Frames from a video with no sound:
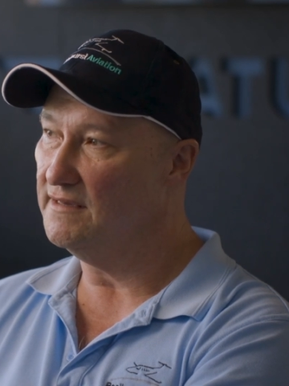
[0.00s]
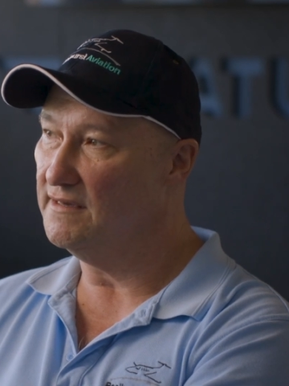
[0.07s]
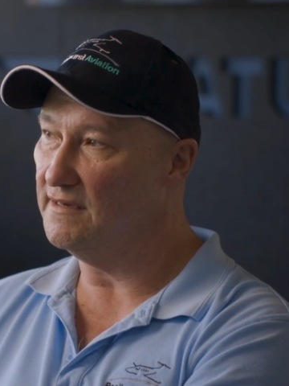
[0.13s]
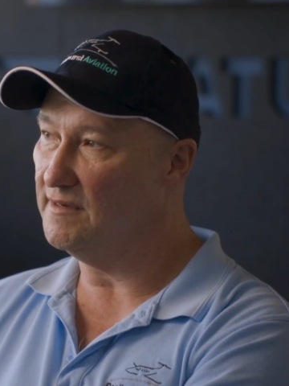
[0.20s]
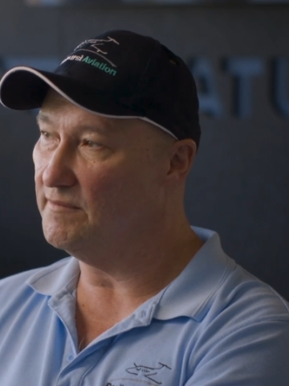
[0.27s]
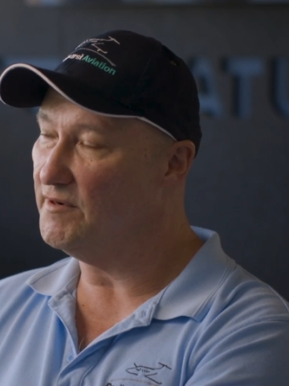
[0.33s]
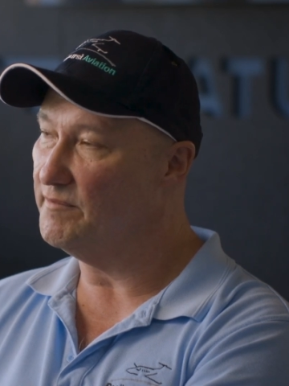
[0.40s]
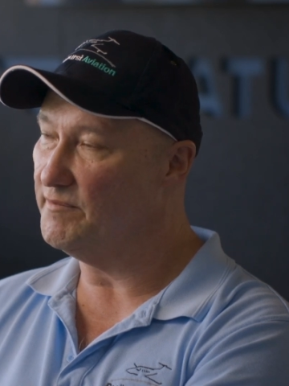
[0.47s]

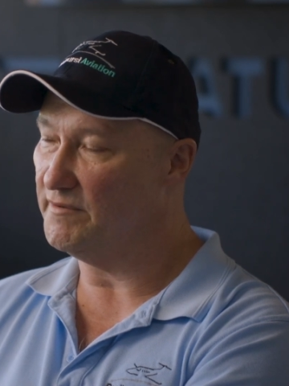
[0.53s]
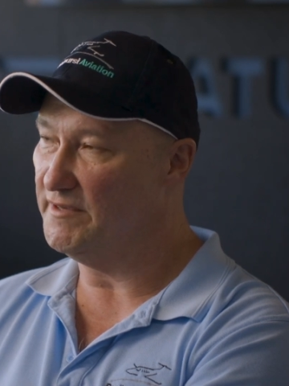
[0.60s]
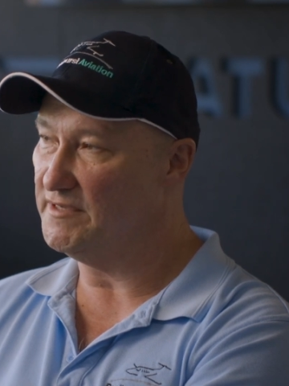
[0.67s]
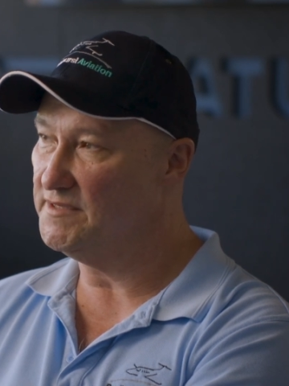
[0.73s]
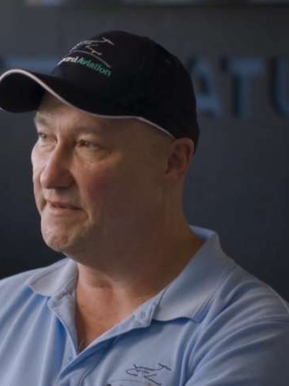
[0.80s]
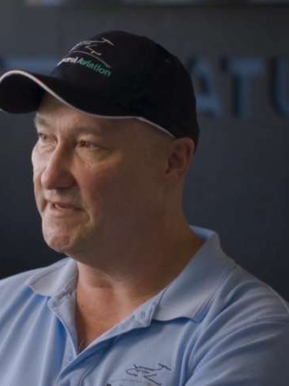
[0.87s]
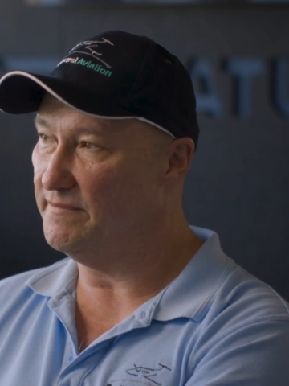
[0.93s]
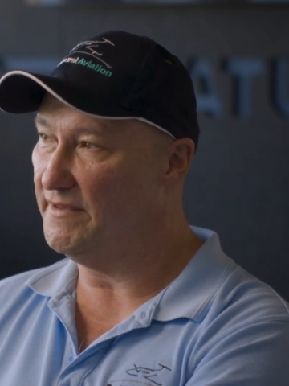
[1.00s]
I probably
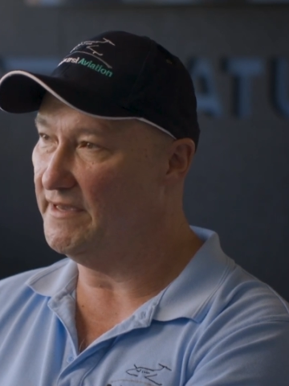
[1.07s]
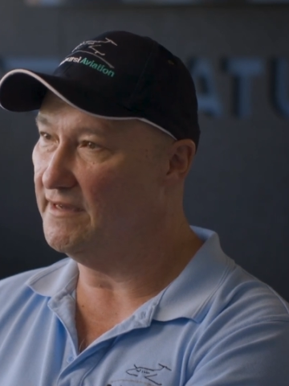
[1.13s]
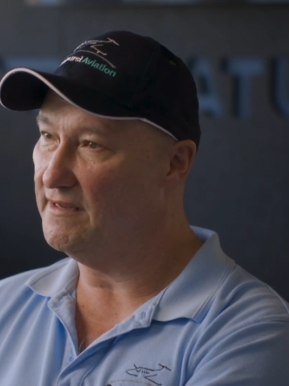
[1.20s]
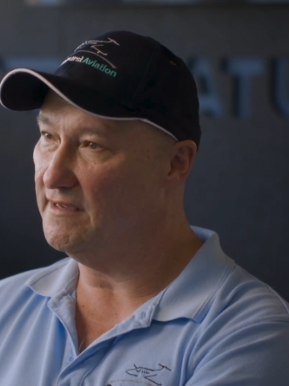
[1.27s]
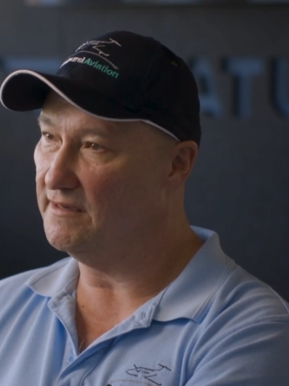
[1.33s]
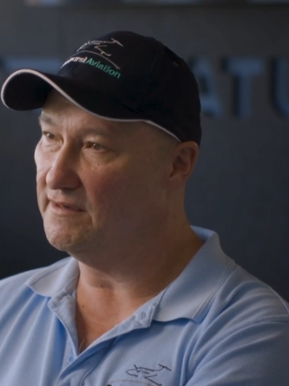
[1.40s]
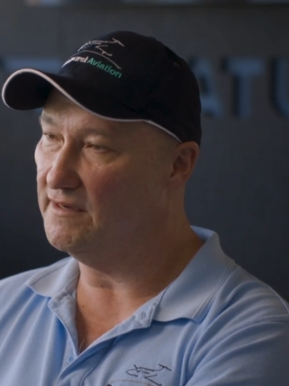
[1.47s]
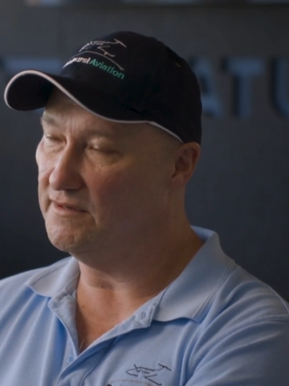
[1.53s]
spent about
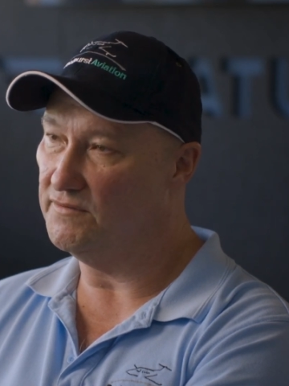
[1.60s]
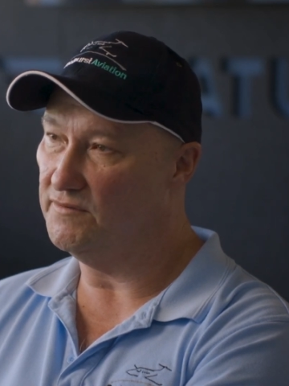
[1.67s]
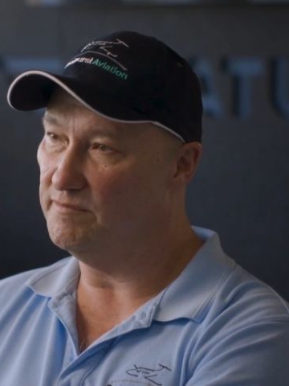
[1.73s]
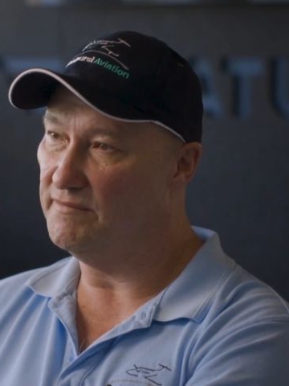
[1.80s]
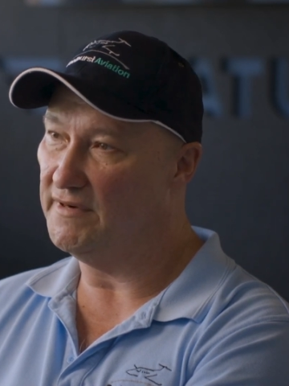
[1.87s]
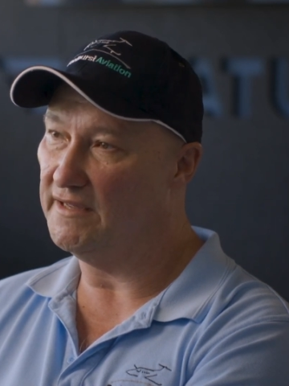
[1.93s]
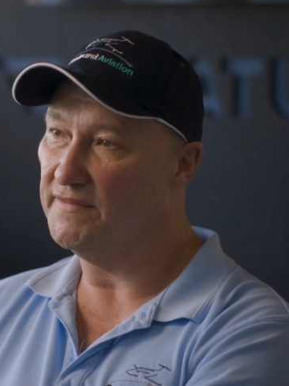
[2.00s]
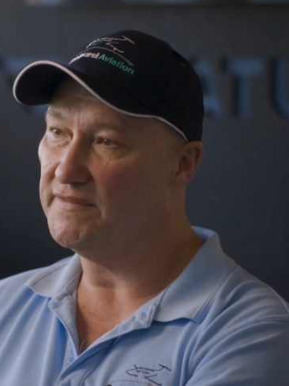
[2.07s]
a good
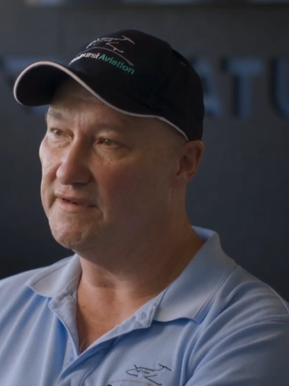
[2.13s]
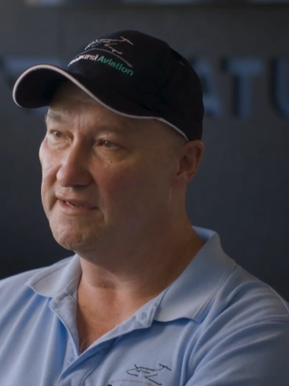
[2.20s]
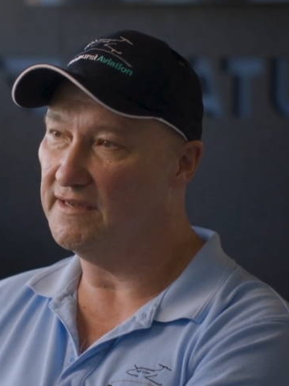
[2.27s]
month and a